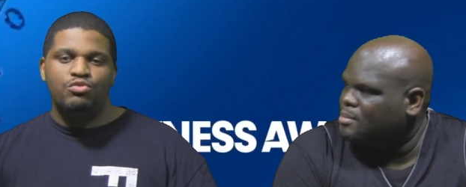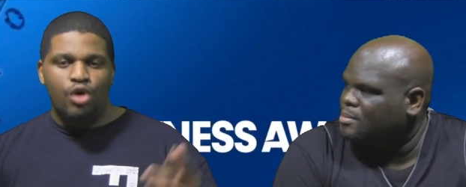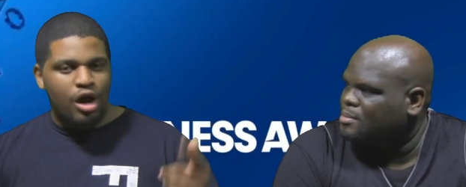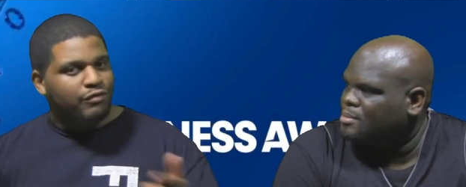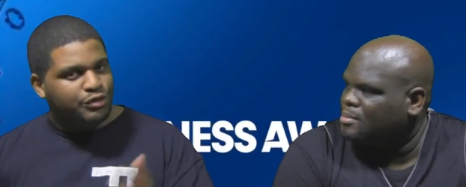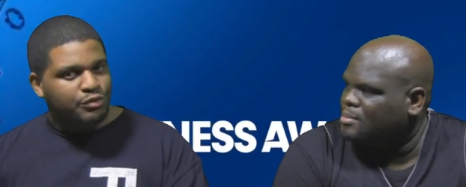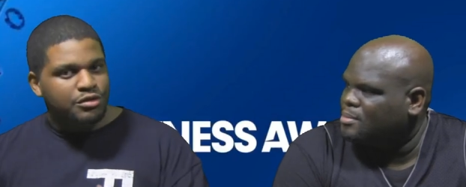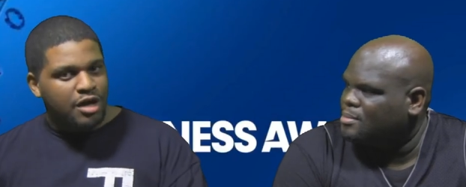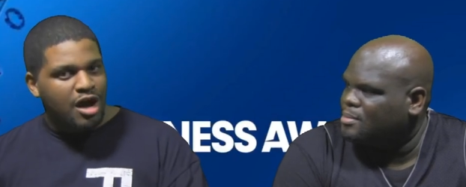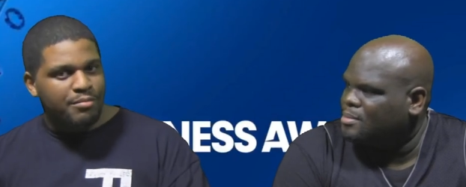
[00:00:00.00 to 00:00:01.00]
Speaker 1: to
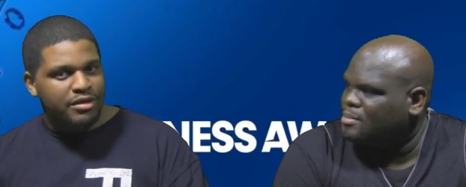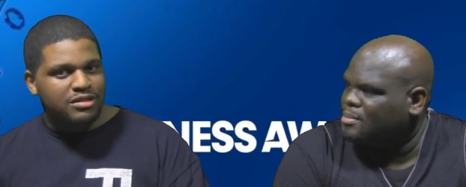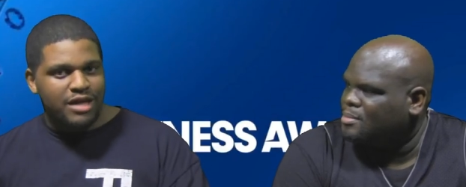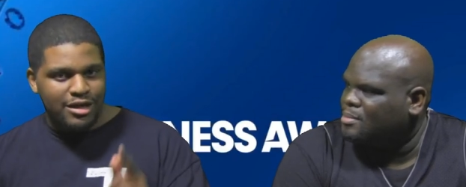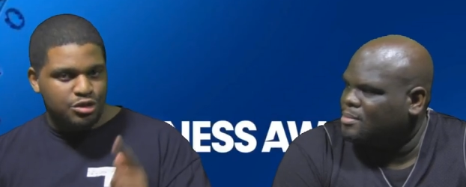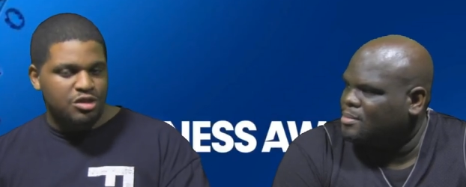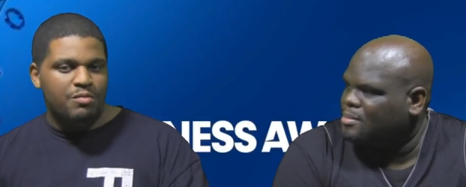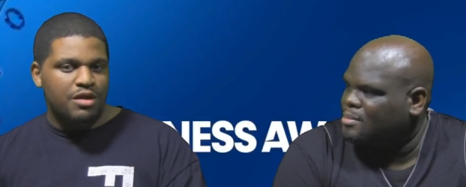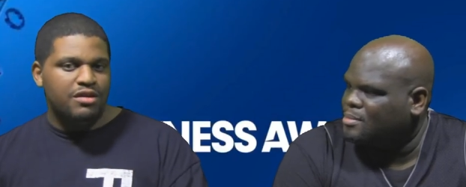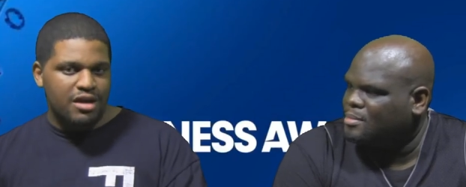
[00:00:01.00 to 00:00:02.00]
offshootcomics at
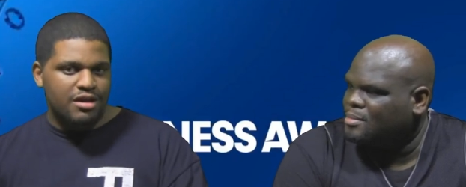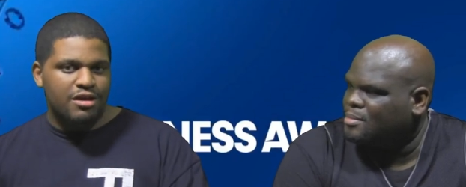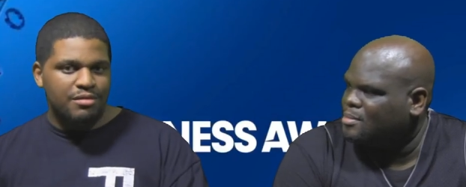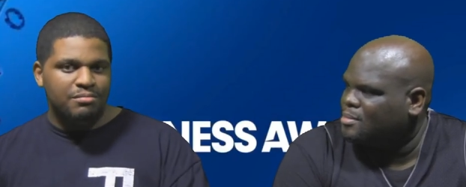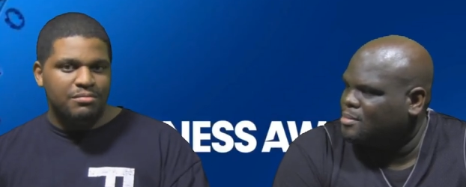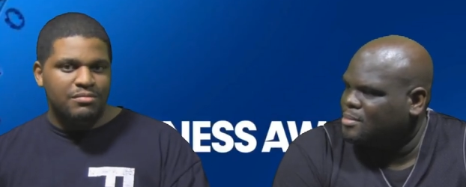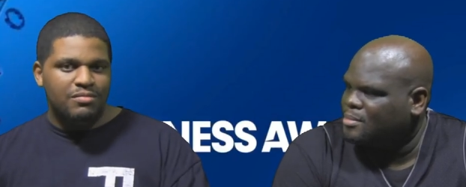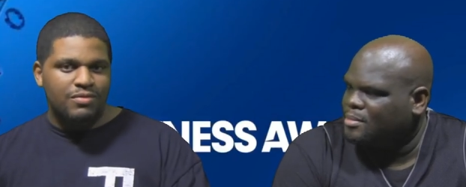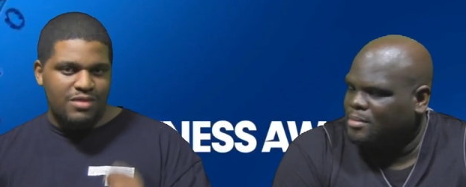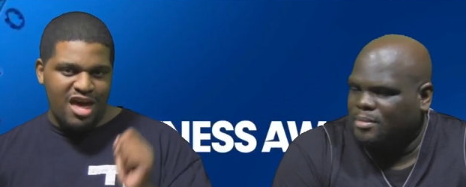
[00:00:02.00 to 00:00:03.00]
gmail.com.
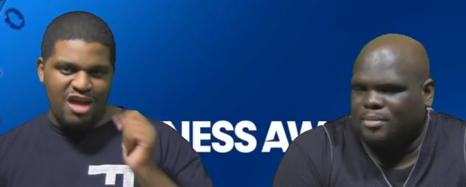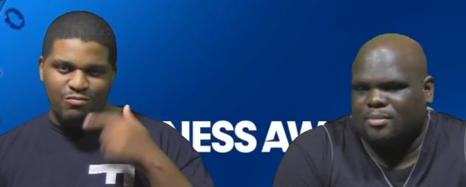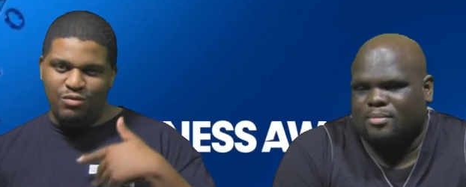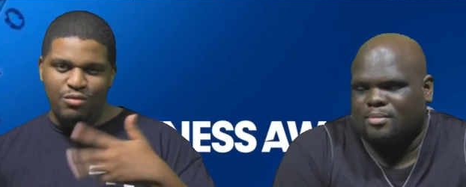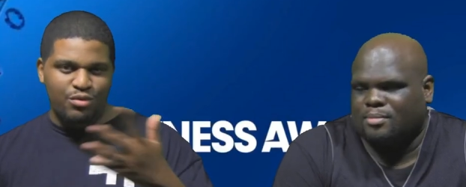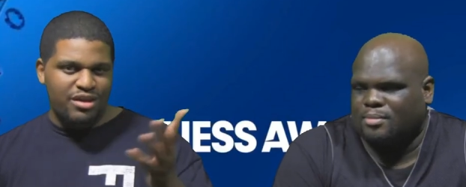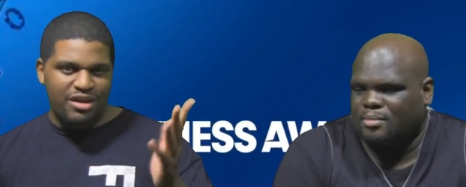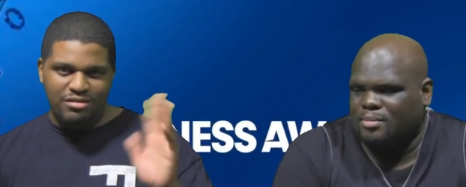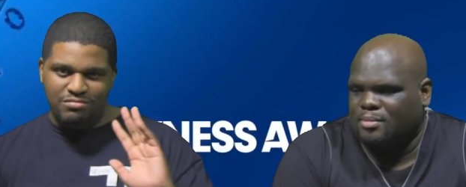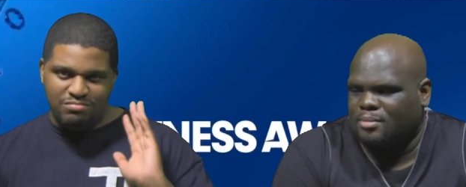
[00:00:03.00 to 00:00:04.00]
That we will
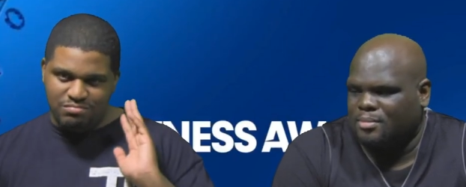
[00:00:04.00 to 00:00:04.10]
get